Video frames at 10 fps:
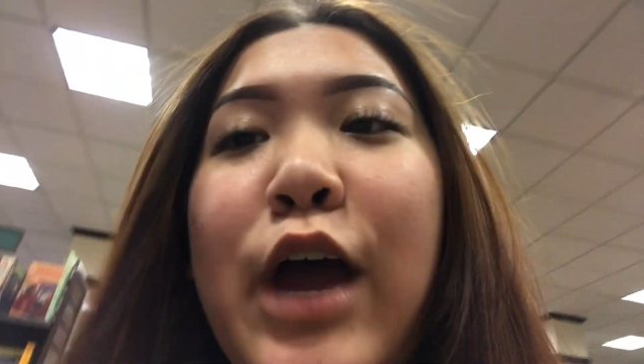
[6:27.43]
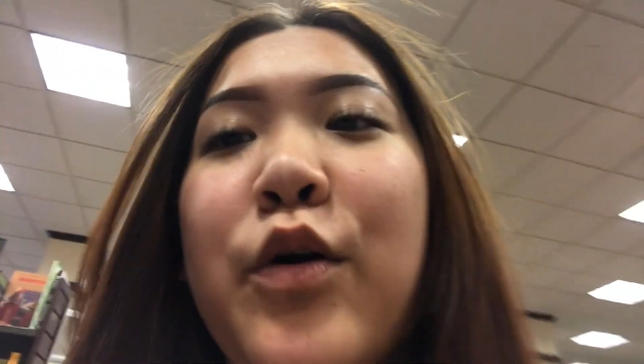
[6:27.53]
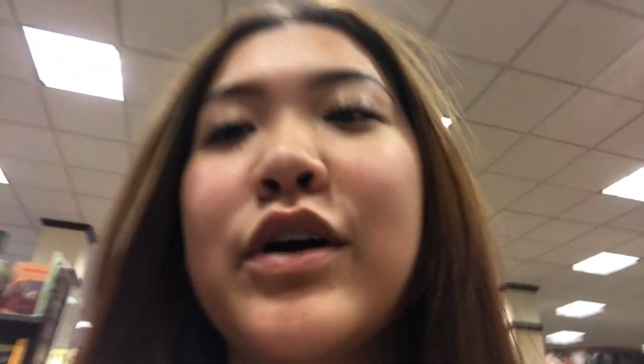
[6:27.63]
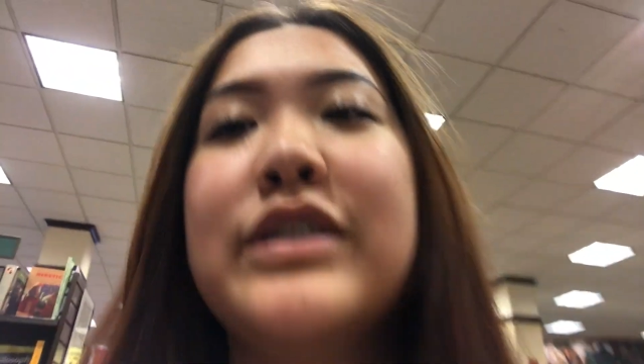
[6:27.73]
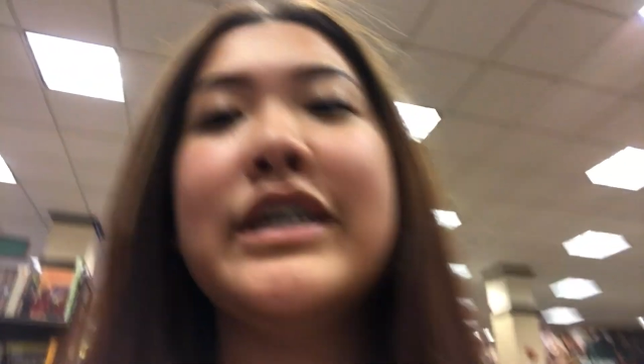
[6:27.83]

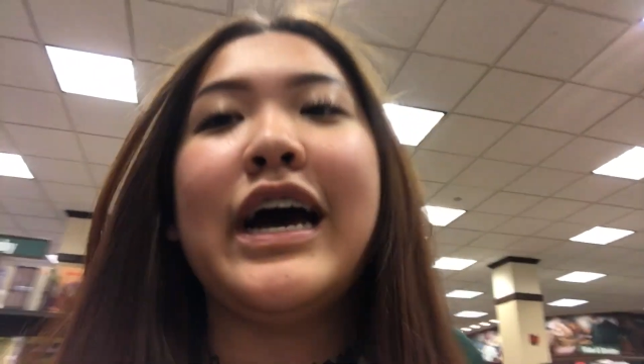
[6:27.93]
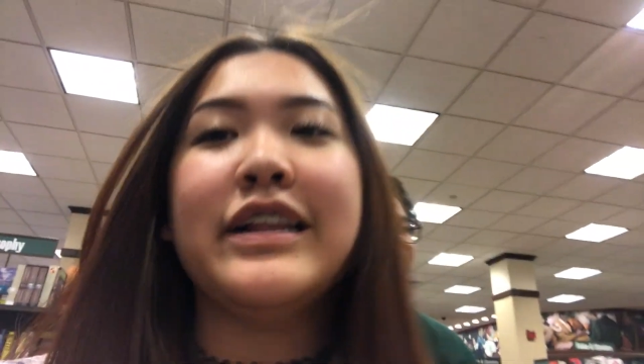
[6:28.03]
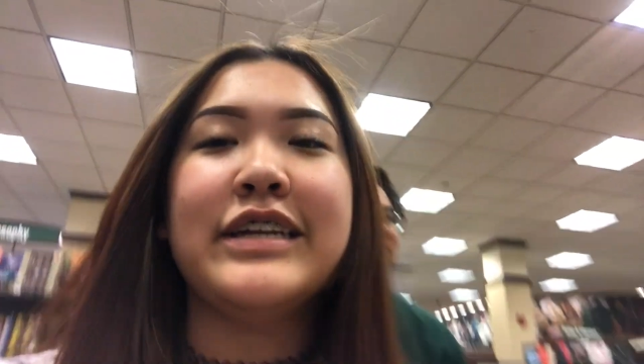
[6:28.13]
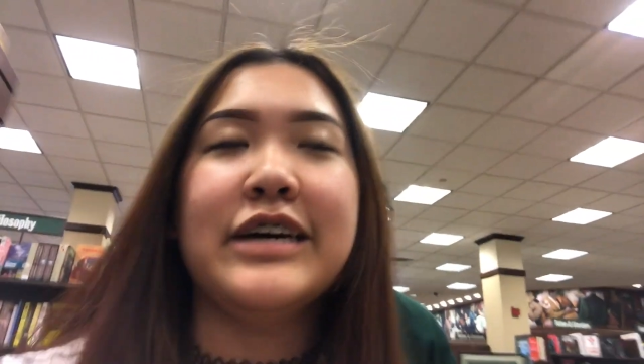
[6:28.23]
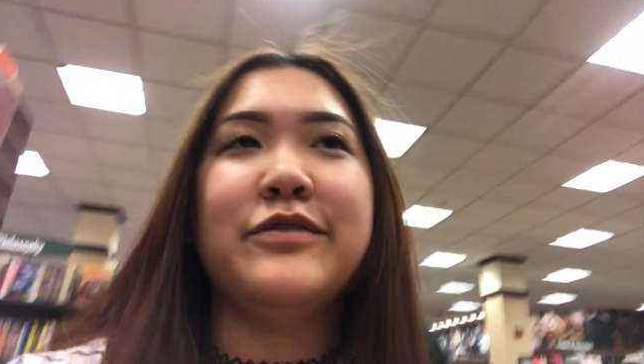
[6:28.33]
We're going to
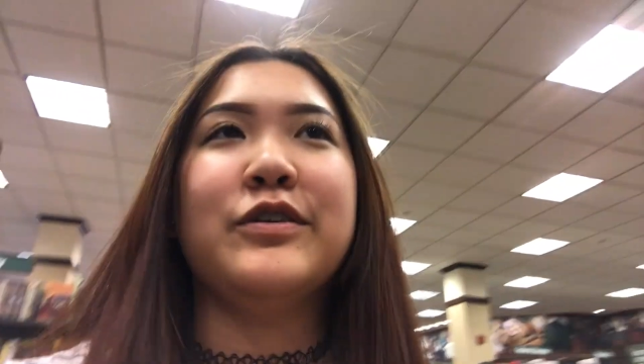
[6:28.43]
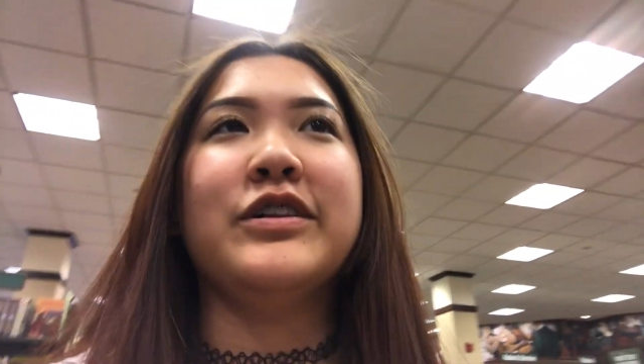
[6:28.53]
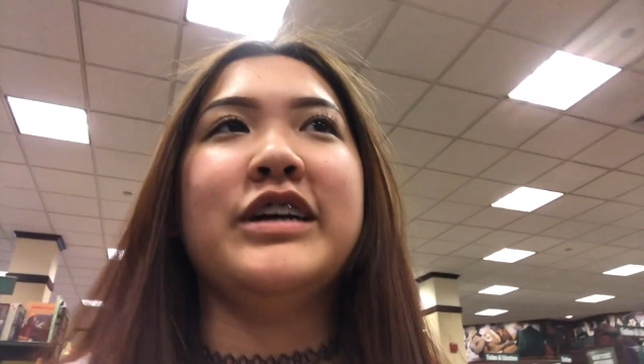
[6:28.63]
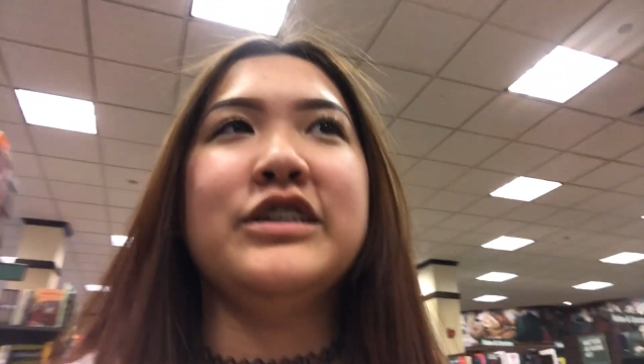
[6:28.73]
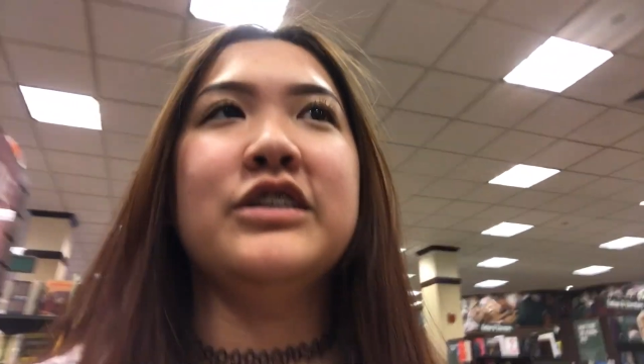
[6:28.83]
L N L for
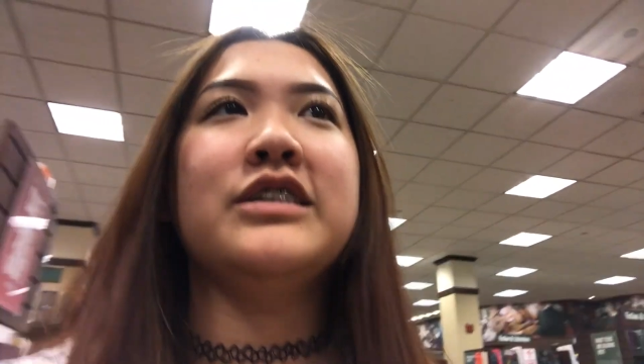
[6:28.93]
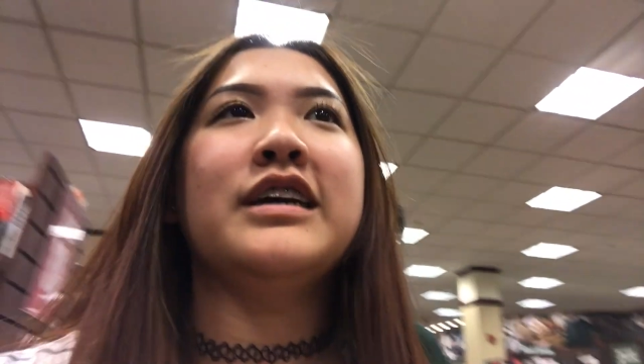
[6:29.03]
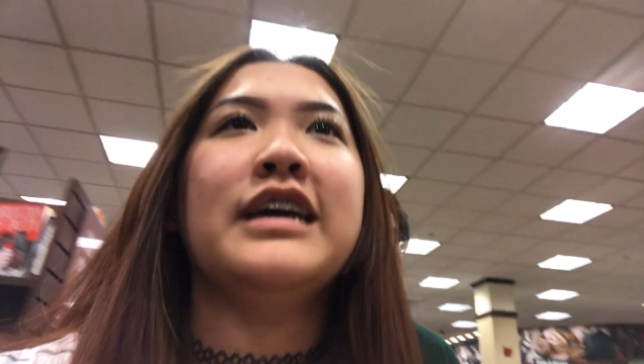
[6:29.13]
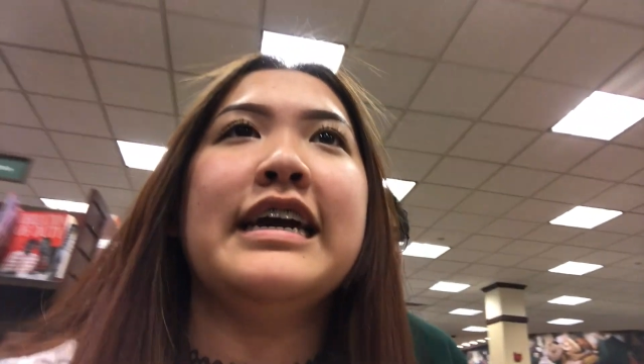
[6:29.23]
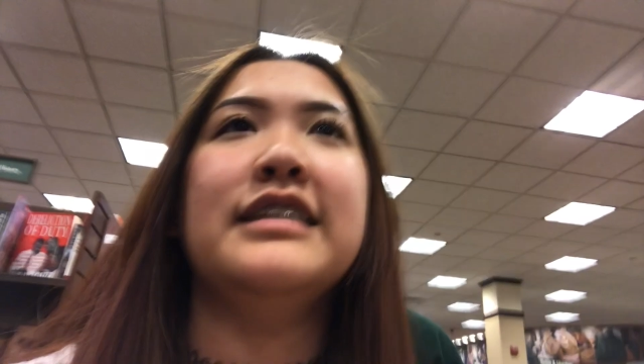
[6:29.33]
lunch,
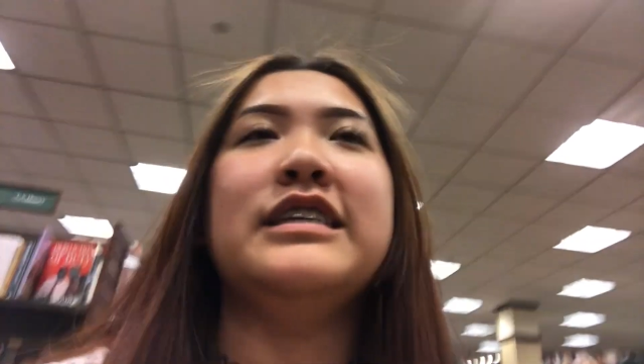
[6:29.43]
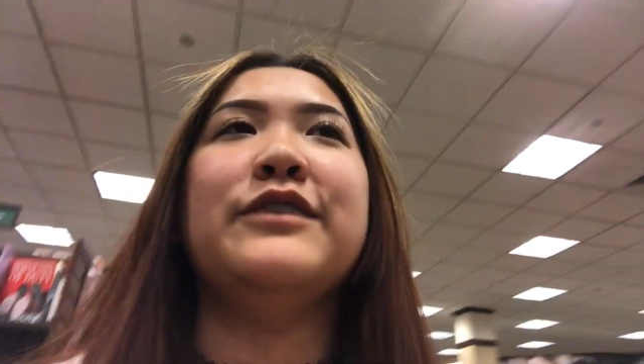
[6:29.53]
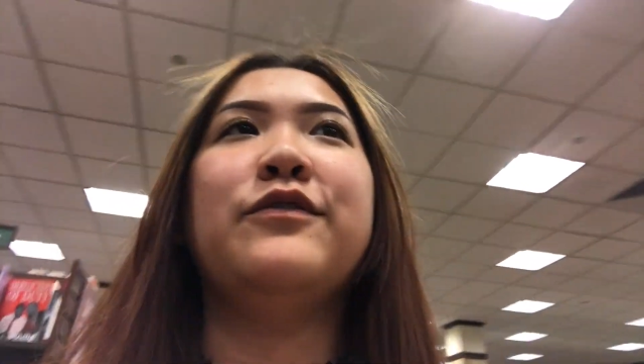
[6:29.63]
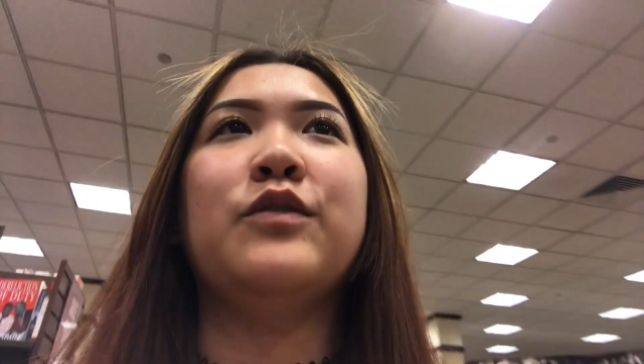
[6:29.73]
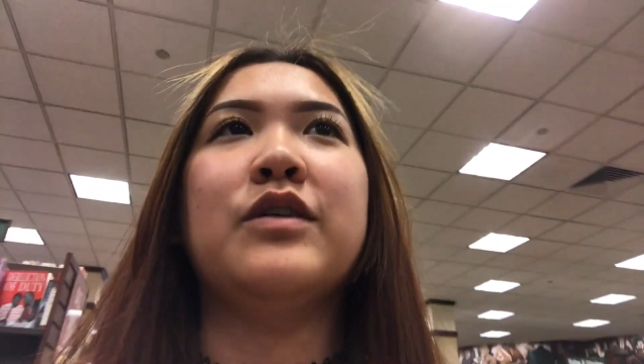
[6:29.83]
N
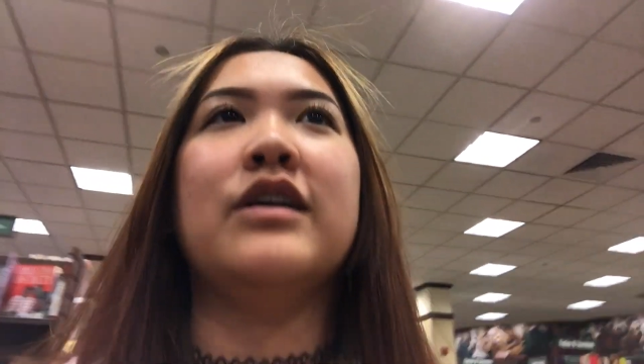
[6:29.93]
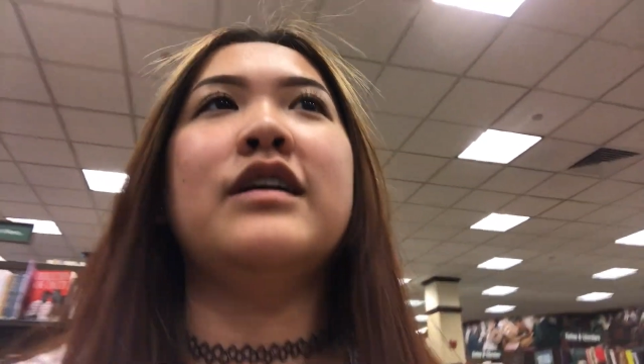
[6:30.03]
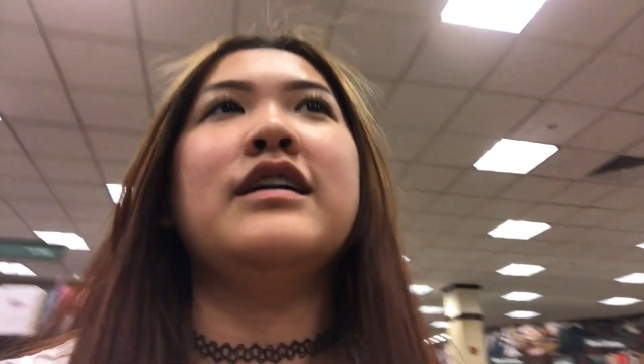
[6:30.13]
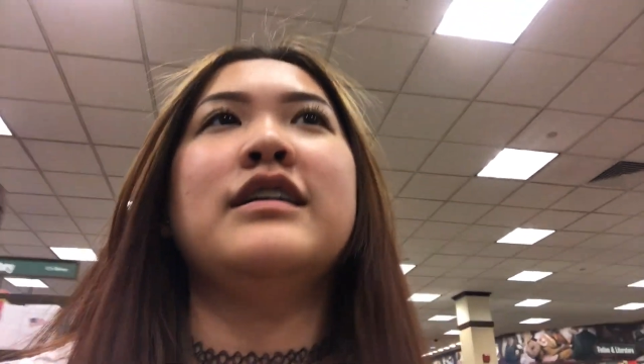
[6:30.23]
T four. I'm